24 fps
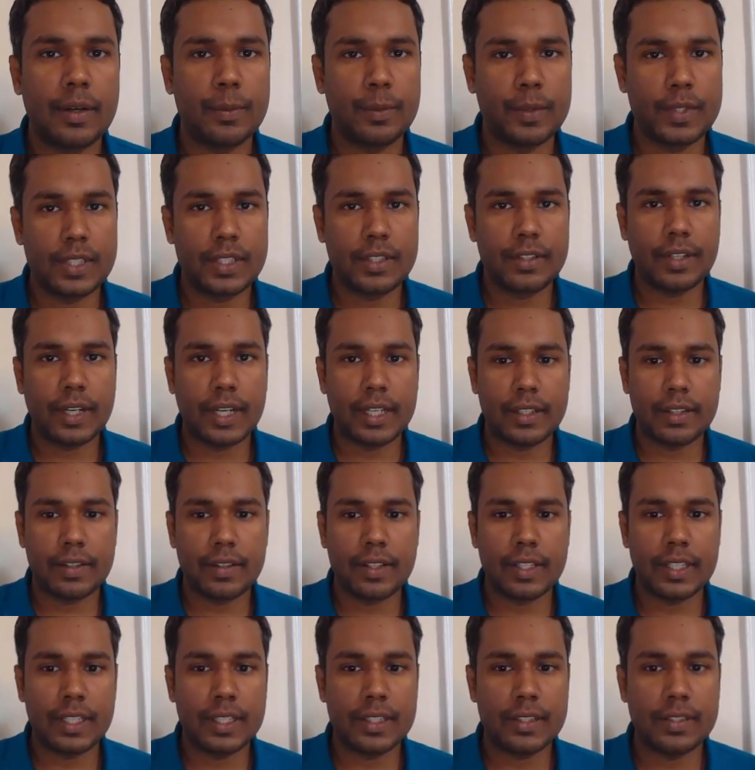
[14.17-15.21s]
which
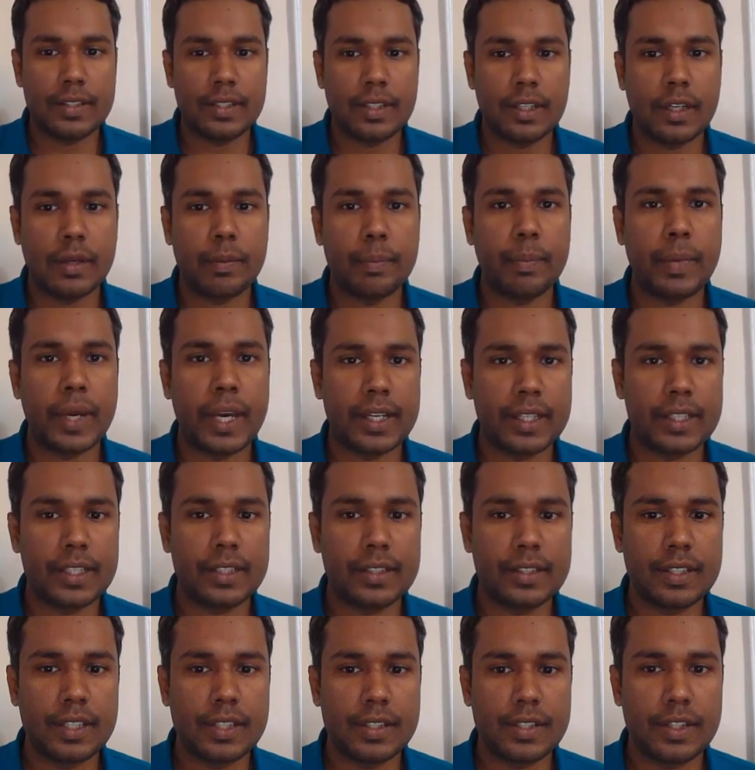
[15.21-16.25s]
title is
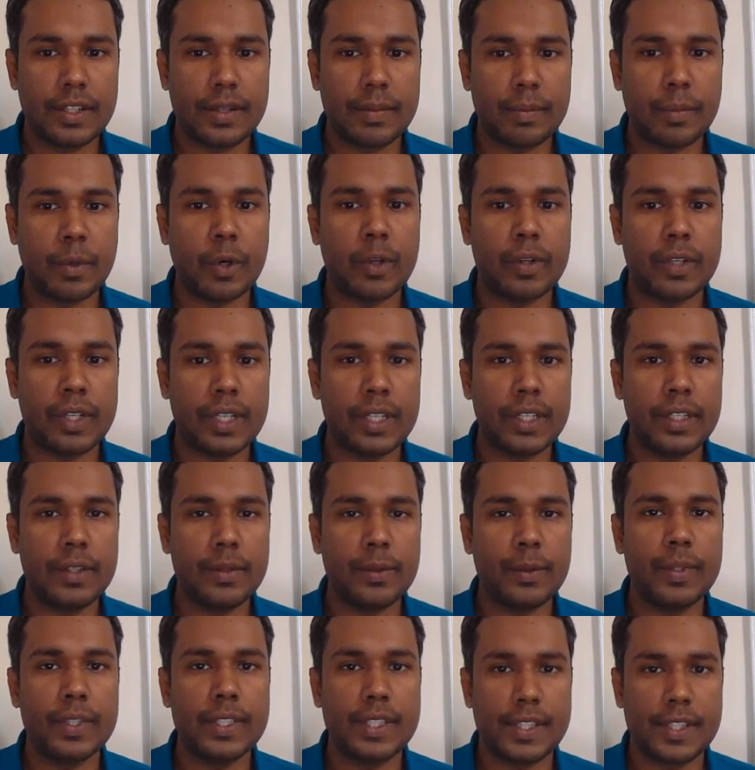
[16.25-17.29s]
Banking System Modeling
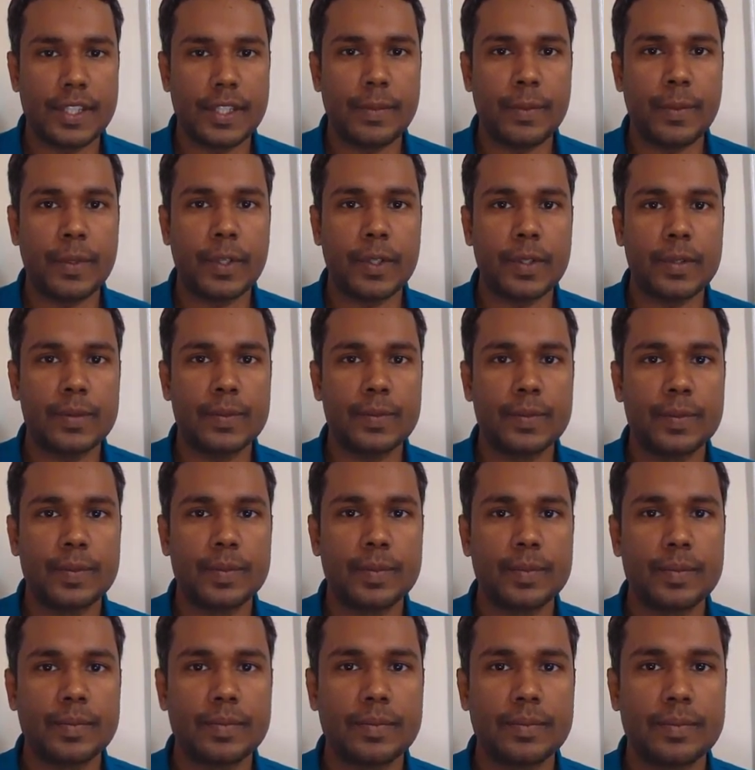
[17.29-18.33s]
with Simio.
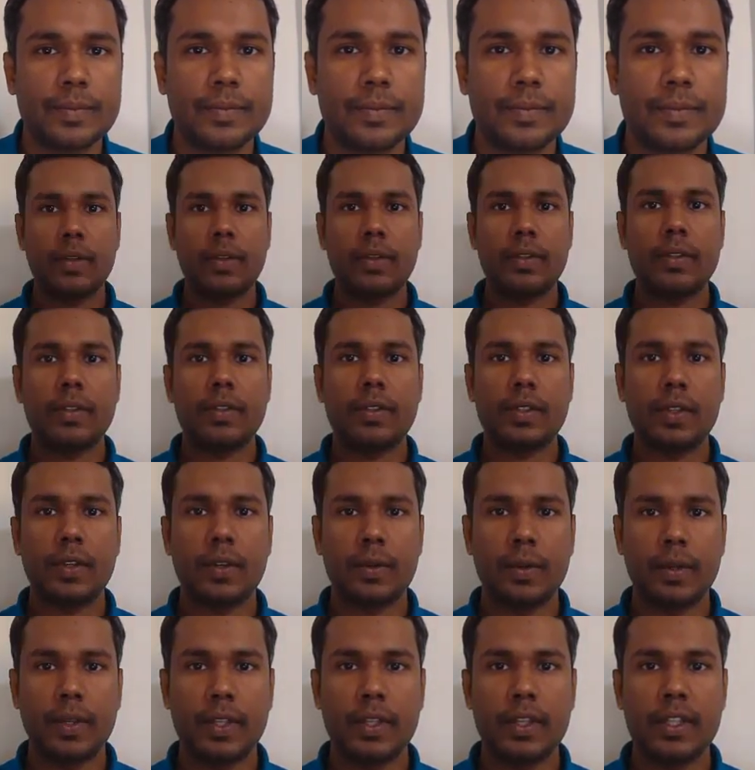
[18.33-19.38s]

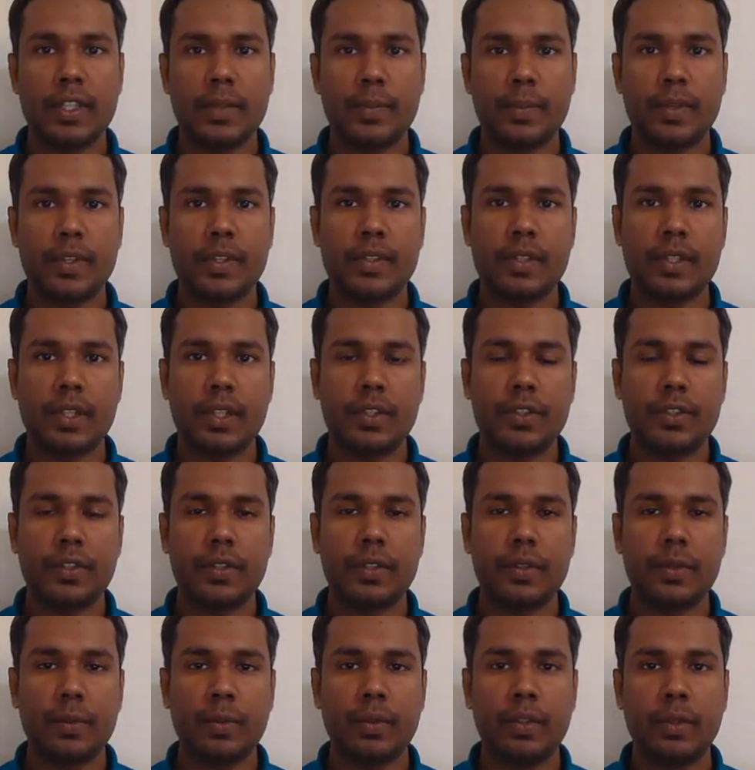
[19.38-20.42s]
So in this
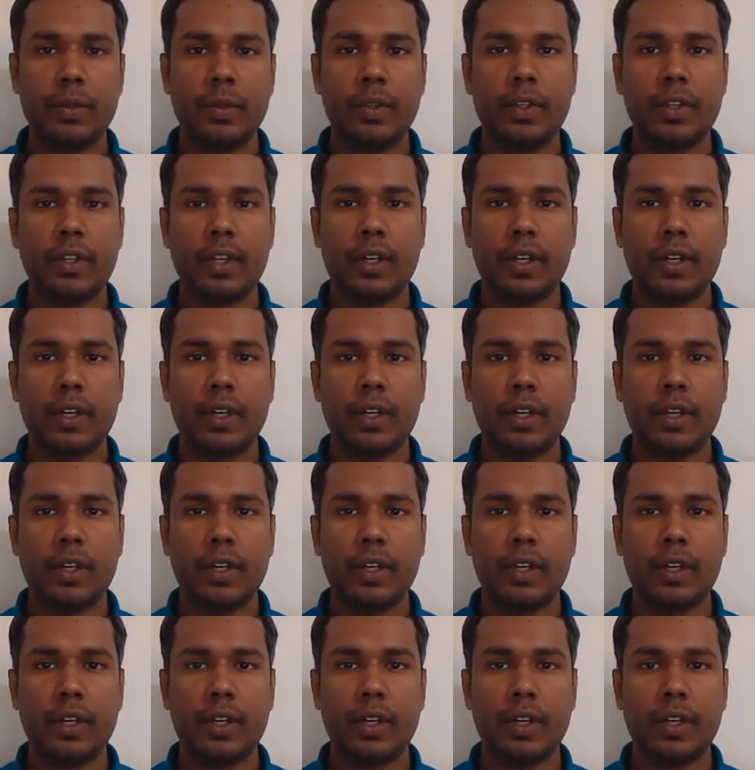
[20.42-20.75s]
presentation we will